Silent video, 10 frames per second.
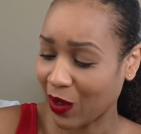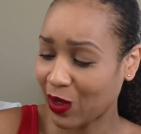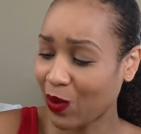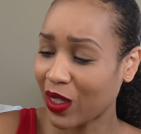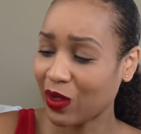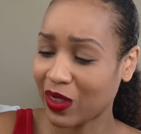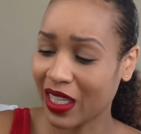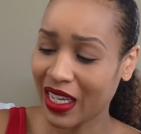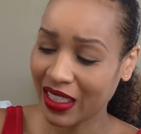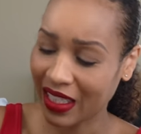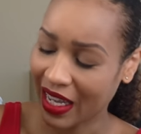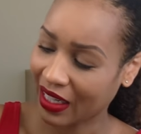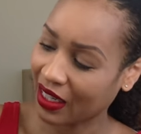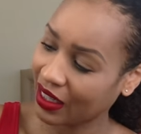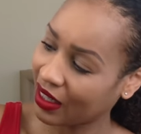It's one of those things
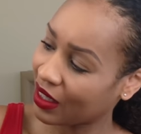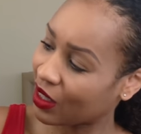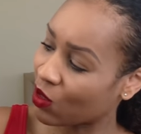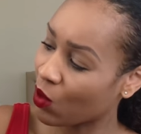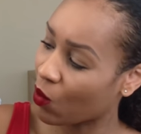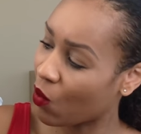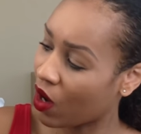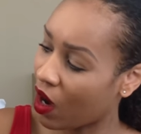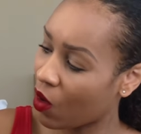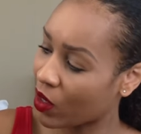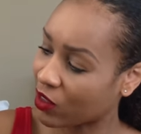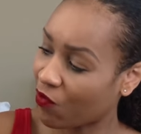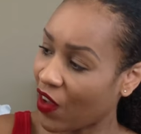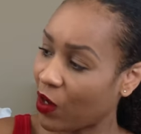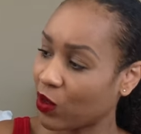that you want. Oh, it's
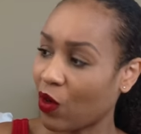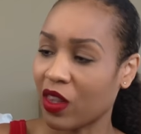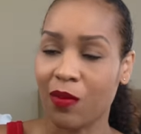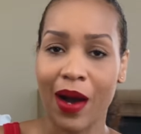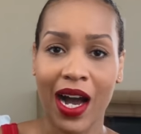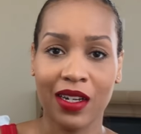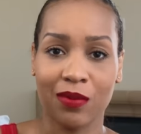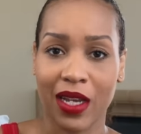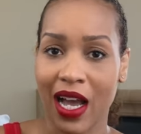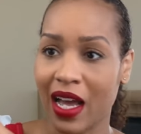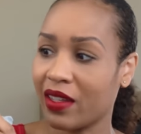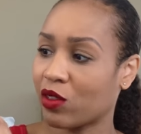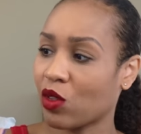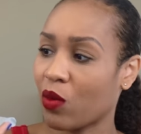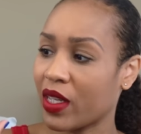felt on the bottom, guys,
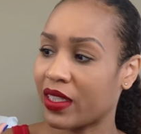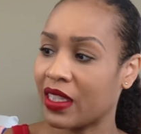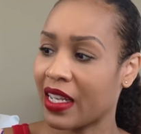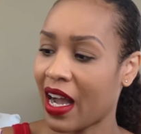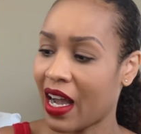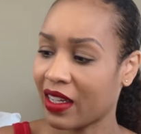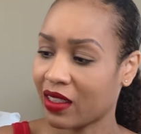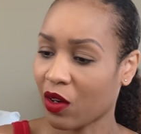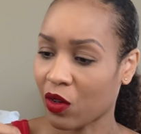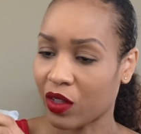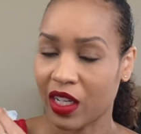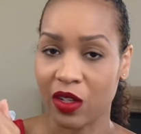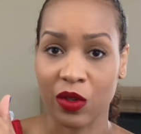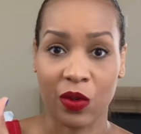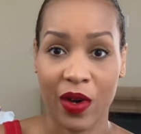so it's not hurting
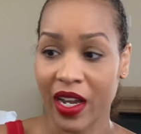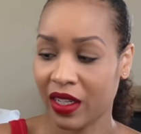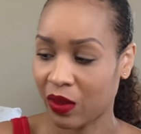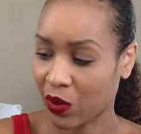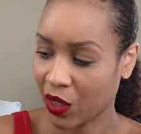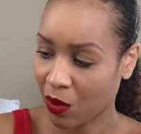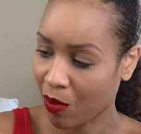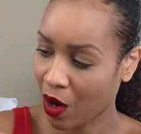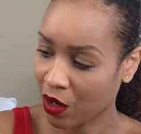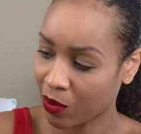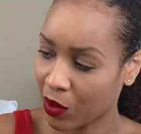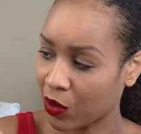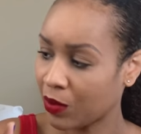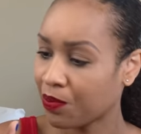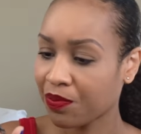your granite or your marble.